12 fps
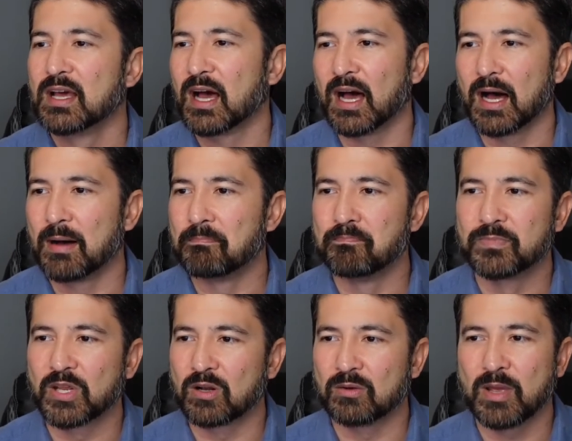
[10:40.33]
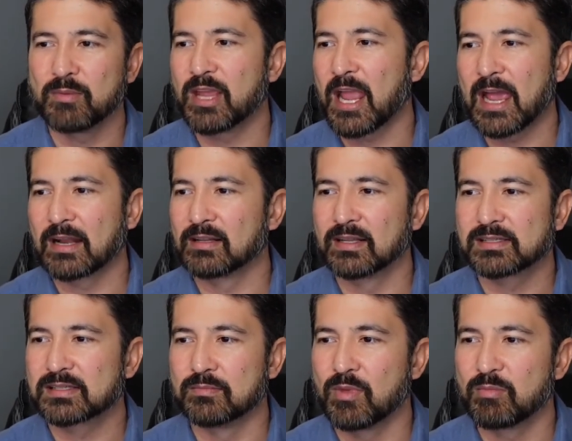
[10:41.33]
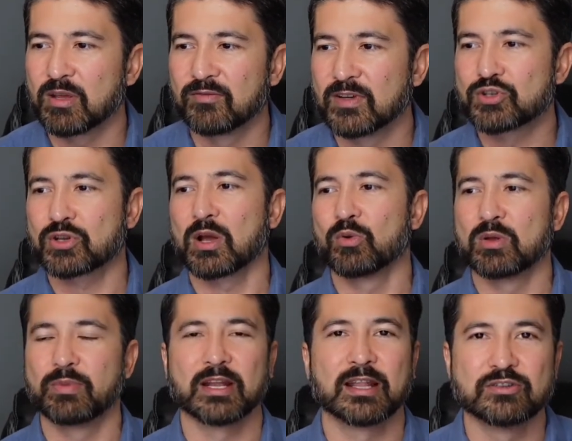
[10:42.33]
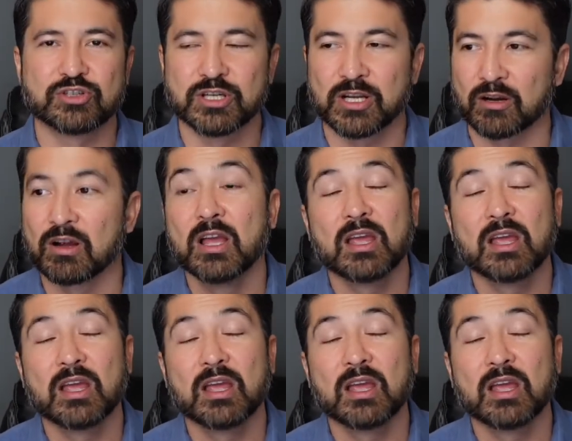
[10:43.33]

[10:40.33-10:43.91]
Maybe analyst, and maybe eventually I want to be an engineer.